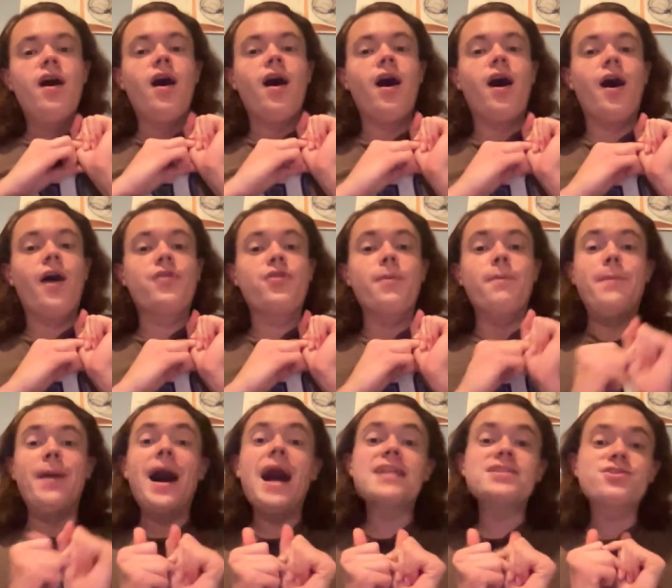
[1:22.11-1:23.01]
The
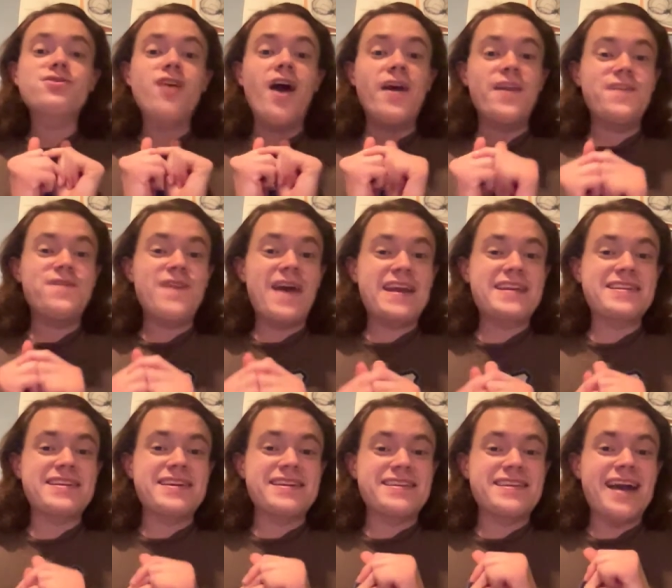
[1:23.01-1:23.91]
bots are
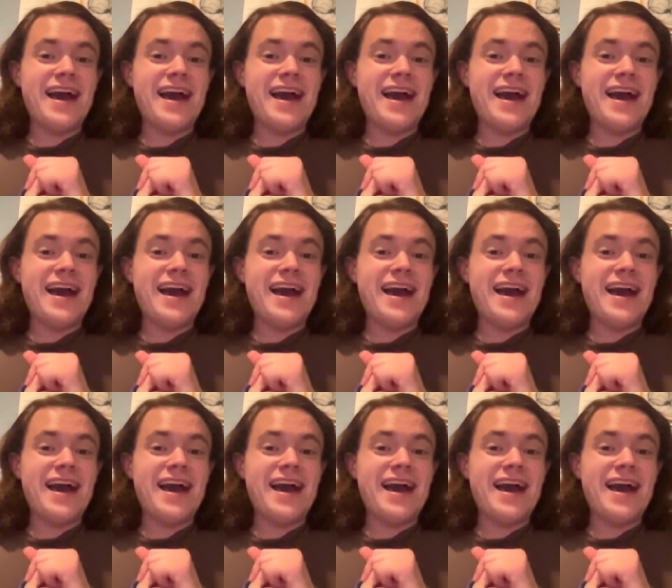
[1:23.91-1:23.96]
unaffected,